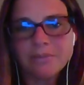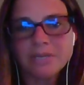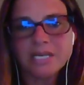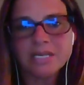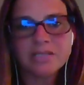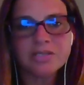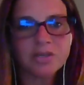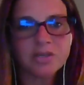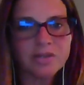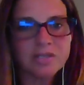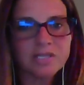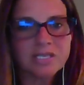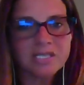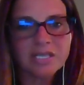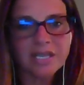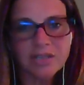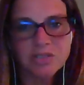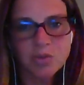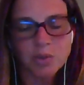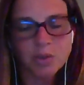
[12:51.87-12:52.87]
easier to
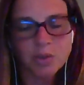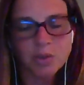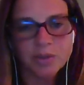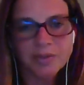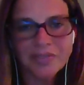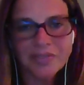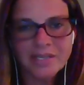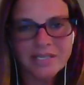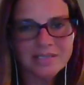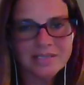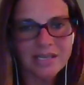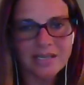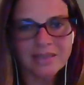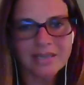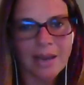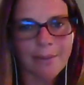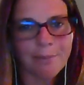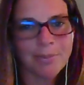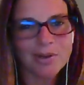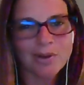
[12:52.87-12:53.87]
schedule and things like
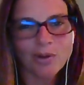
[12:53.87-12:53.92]
that. But